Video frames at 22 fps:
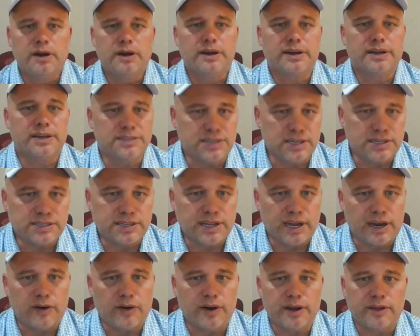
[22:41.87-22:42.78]
because it's the
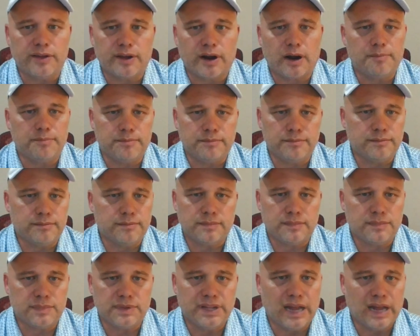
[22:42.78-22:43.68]
area that I'm
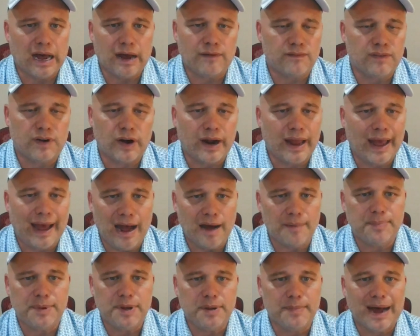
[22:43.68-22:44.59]
not very
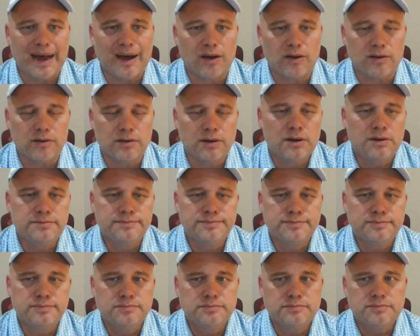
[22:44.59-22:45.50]
happy about.
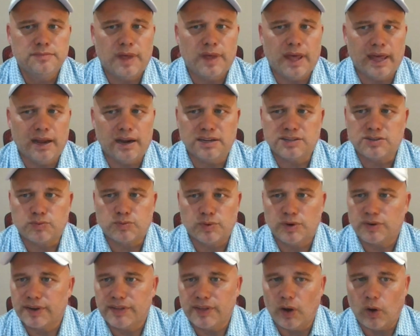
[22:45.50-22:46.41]
And it's
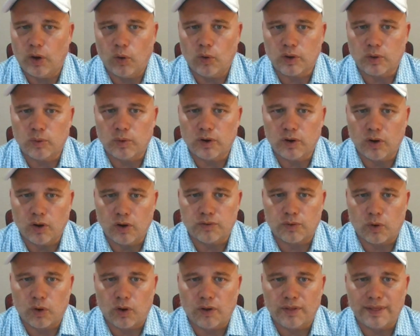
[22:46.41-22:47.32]
really the only one
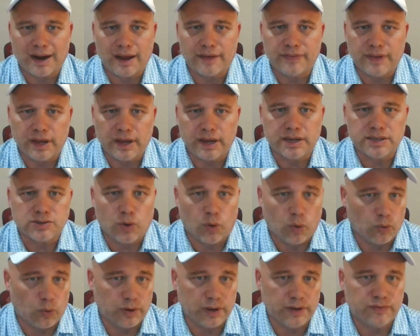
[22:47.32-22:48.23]
overall that I think is
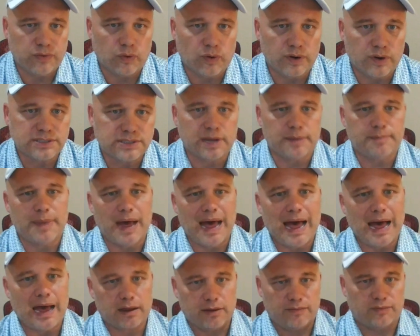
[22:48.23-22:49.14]
holding Florida State
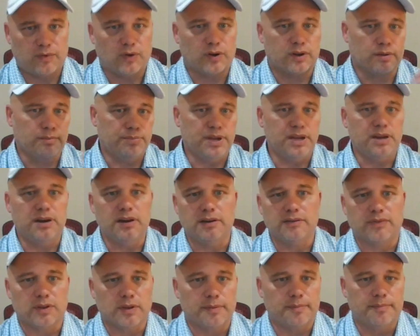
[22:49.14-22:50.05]
back for competing
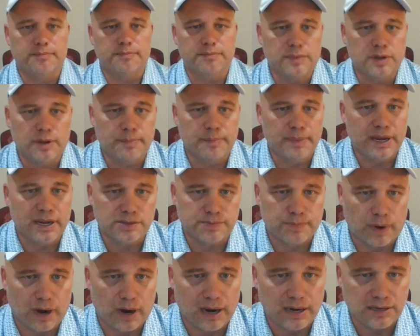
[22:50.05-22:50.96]
for the biggest
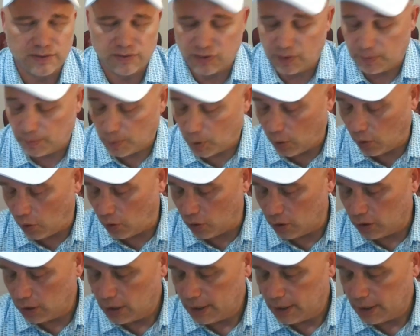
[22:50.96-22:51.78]
prize of them all.